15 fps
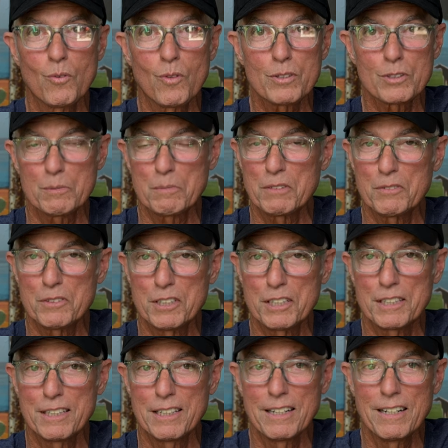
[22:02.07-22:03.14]
It's going to be
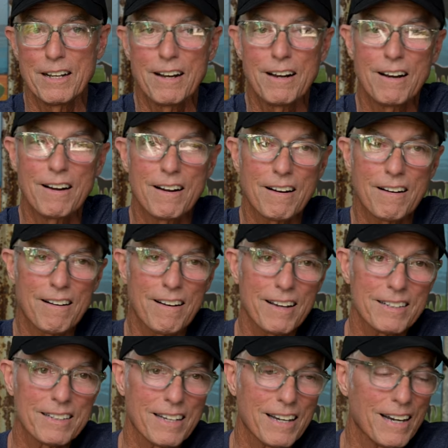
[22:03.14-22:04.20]
fun. All
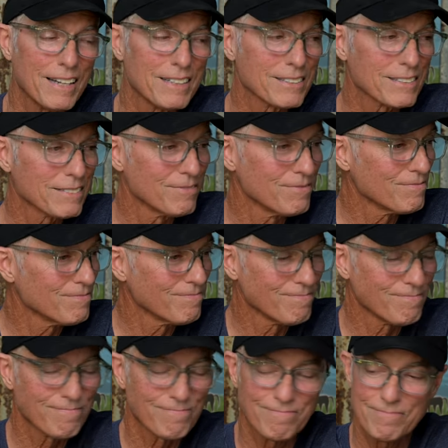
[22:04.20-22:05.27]
right, guys.
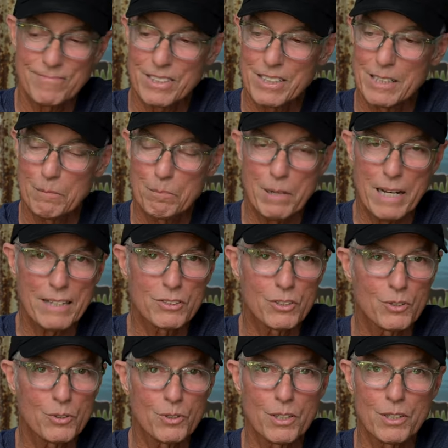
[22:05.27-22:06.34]
Get back
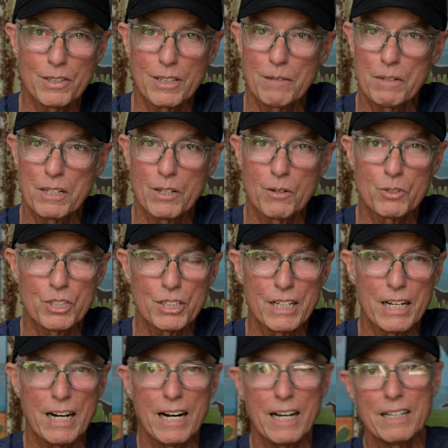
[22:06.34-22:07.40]
to it. Let me know what you
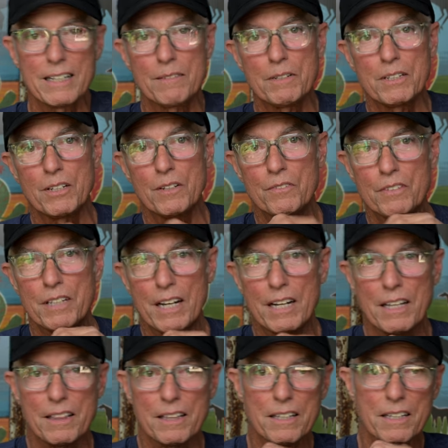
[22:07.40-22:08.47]
got. Let me know if you got
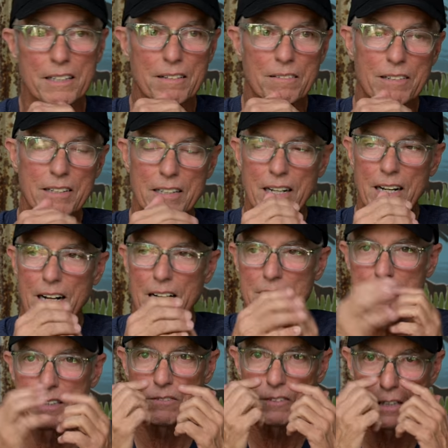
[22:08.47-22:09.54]
anything.
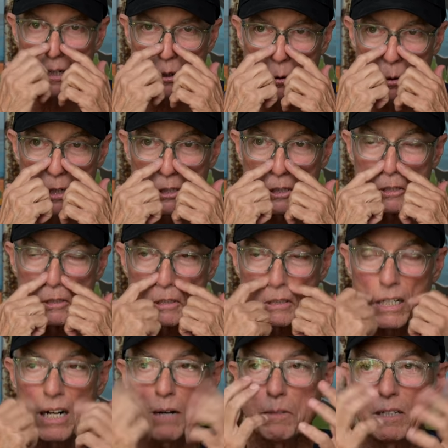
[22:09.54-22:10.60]
Golly, if you got questions,
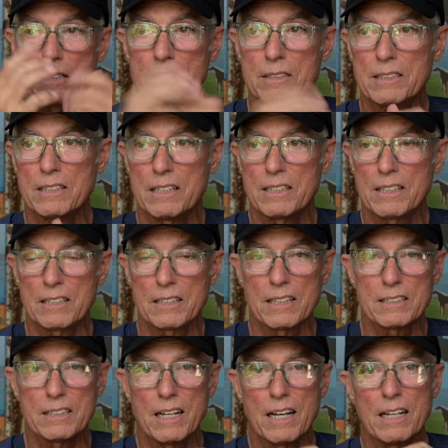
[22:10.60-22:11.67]
comments, anything
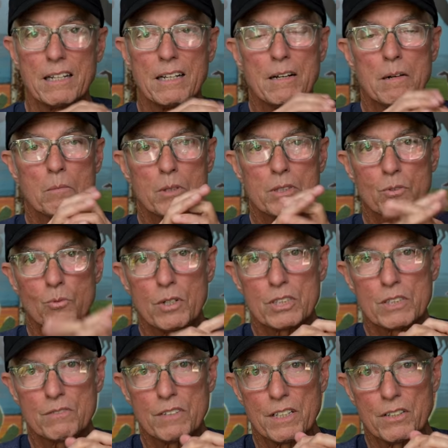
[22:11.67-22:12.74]
like that, please watch
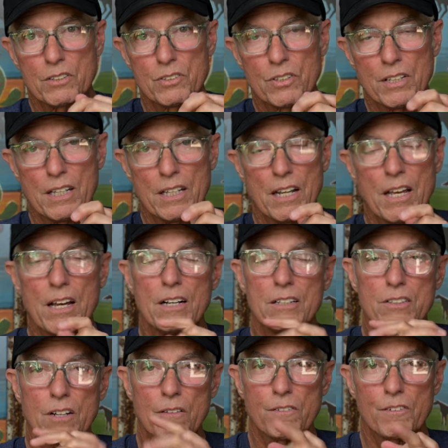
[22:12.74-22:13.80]
the videos to the end.
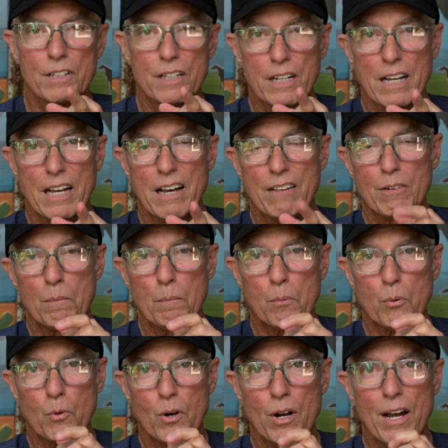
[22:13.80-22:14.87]
Don't forget, I have a
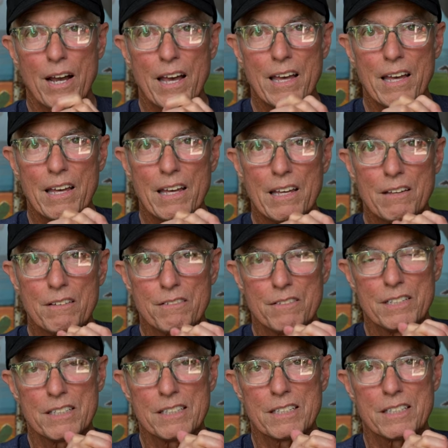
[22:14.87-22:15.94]

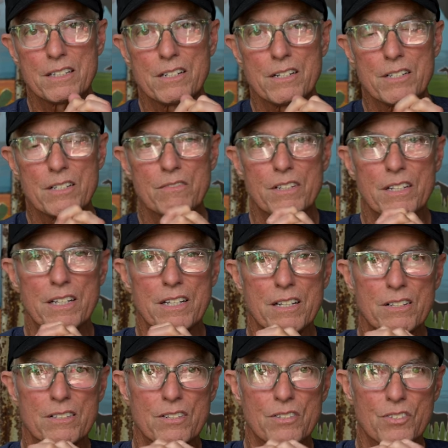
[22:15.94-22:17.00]
private series of
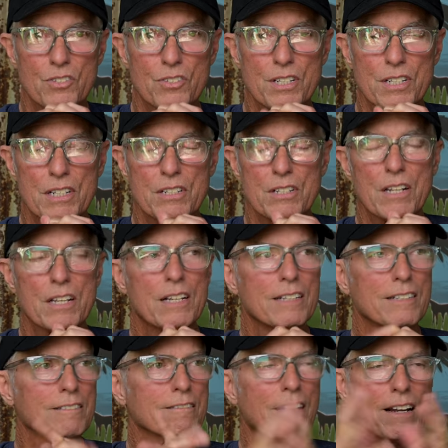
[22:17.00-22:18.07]
videos that you can,
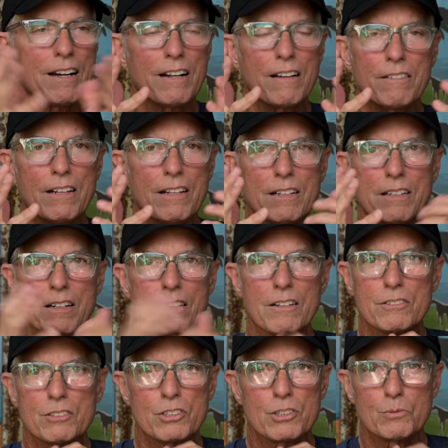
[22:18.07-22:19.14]
I don't know what they call
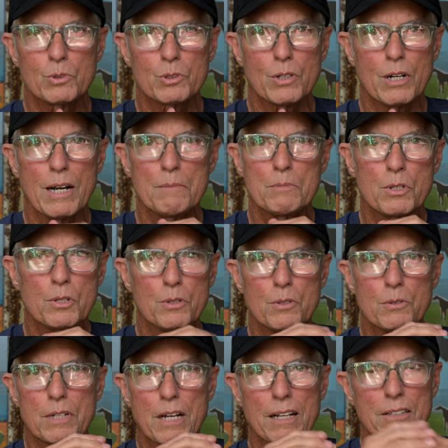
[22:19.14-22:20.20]
it, subscribe to.
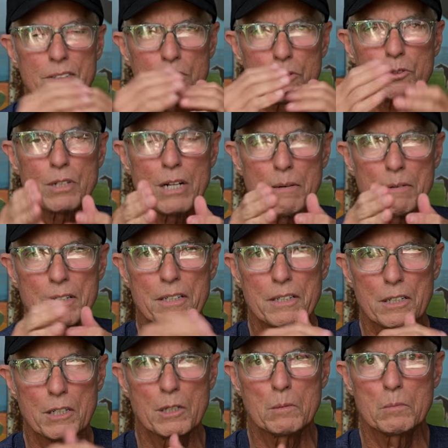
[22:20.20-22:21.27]
Not like subscribing
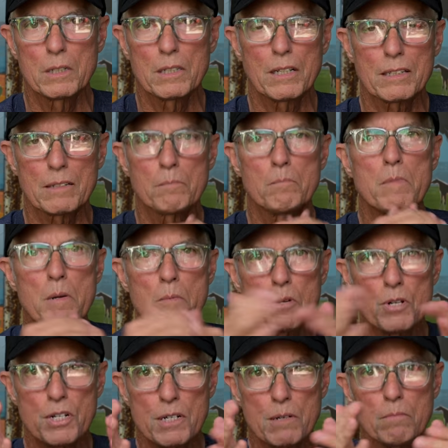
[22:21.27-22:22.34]
here, but like
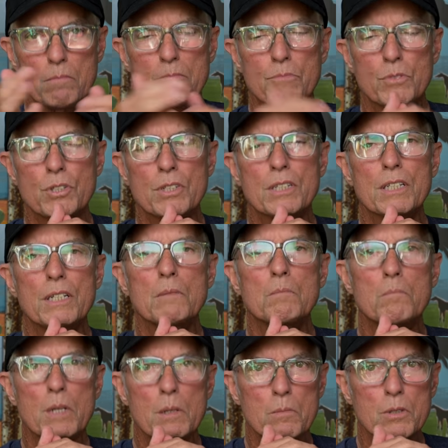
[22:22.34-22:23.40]
membership. You can get a
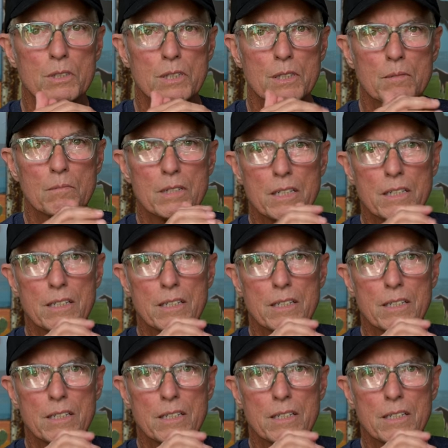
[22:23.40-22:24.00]
membership.